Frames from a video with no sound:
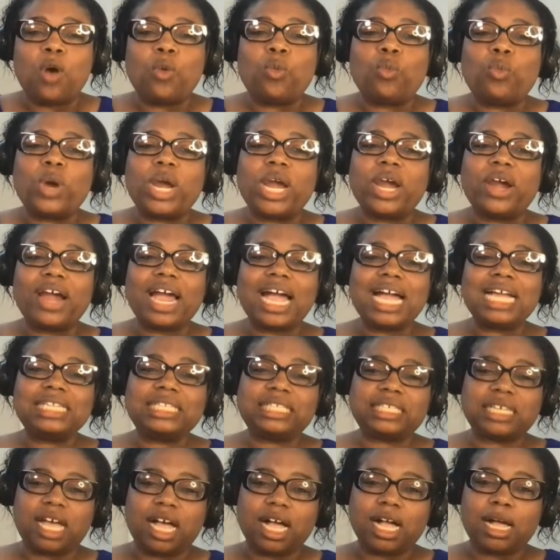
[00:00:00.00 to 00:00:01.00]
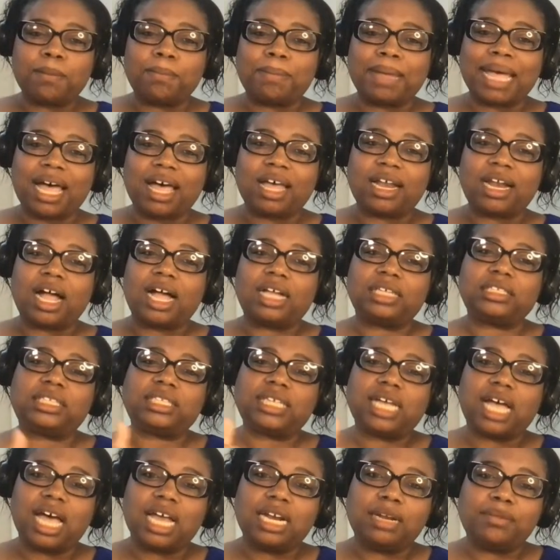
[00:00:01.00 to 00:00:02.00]
where I talk about
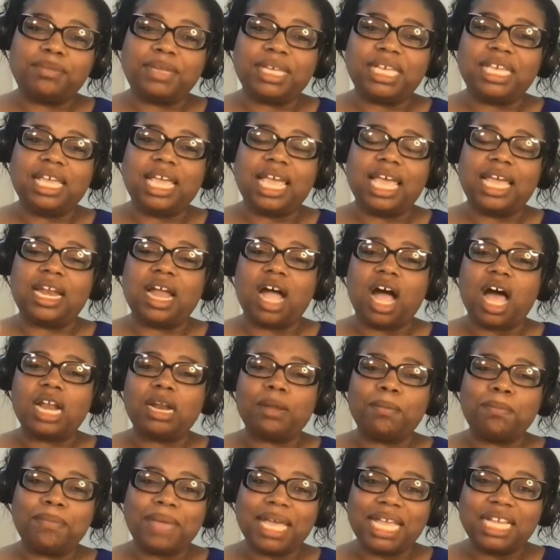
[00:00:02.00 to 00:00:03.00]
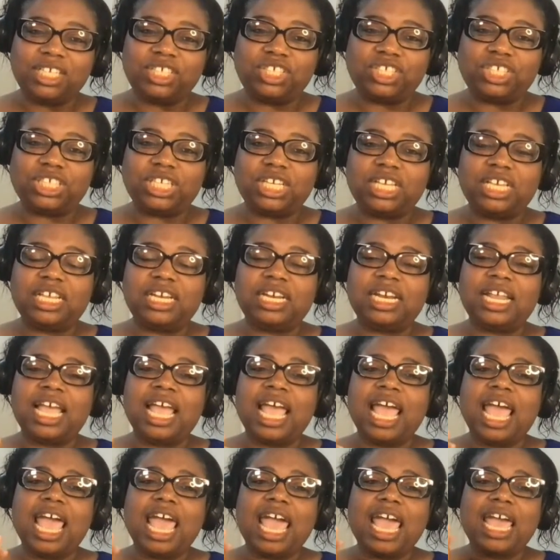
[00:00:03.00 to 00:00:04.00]
autonomy and automation
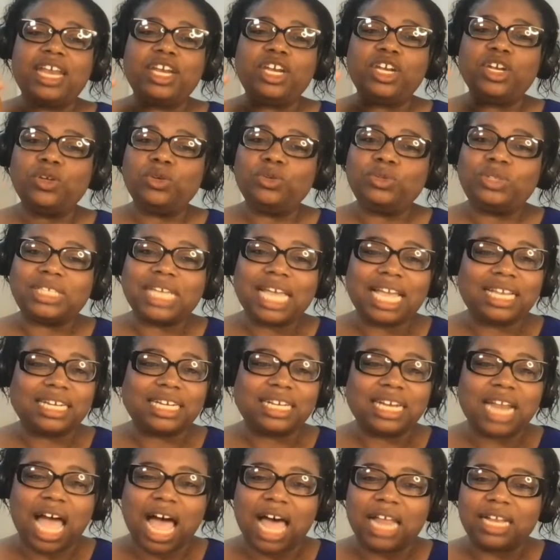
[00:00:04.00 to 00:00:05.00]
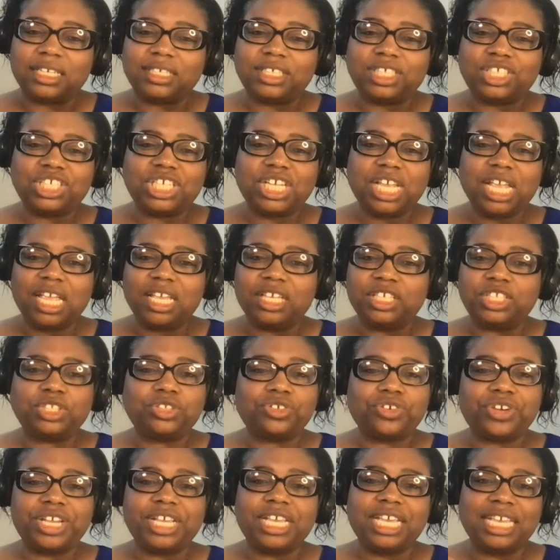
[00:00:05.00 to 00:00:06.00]
and new technology
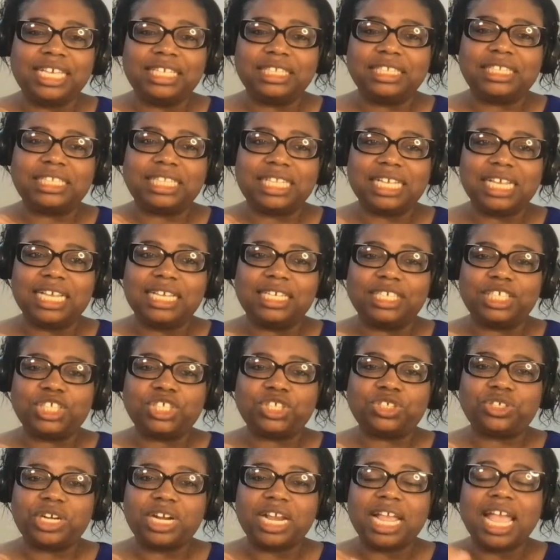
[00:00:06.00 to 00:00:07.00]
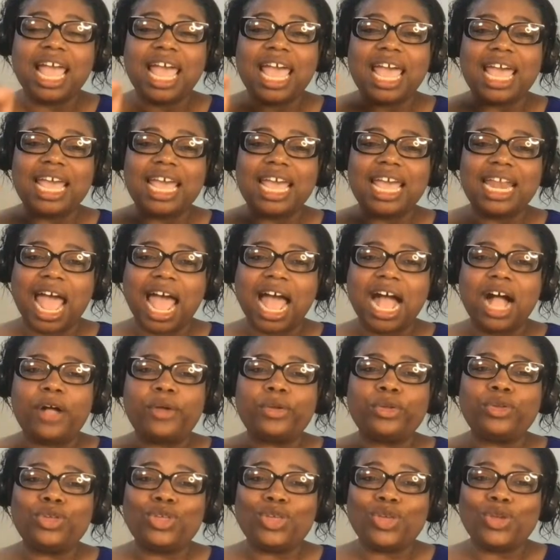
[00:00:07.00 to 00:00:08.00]
entering into the industry and
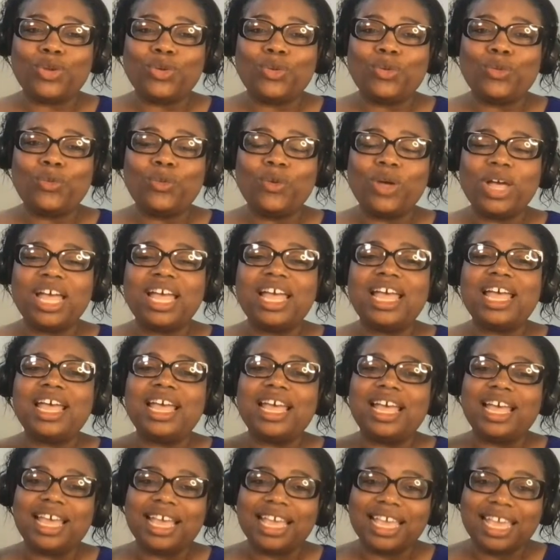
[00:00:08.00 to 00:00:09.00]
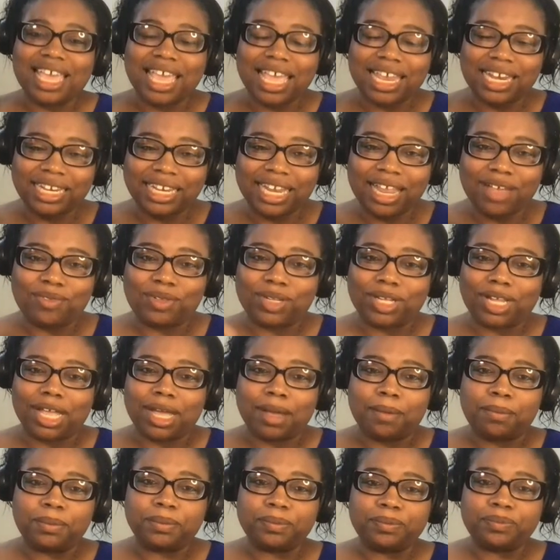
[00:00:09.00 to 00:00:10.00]
how you can level
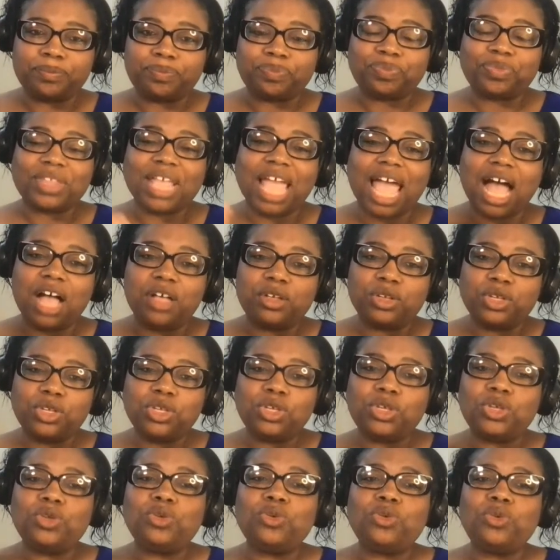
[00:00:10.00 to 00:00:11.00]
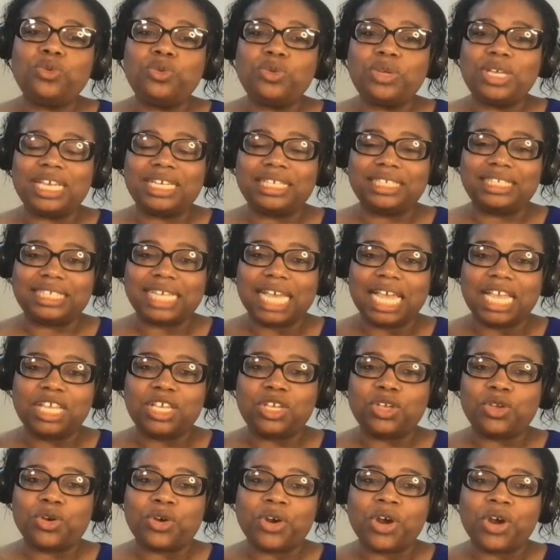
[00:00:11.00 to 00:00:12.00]
up, how you can
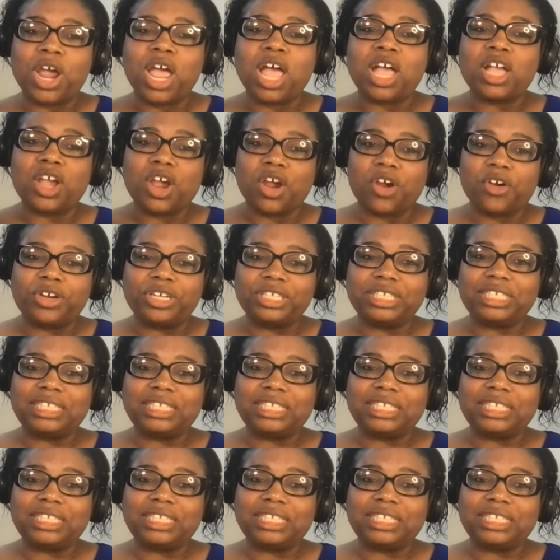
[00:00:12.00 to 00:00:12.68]
take your current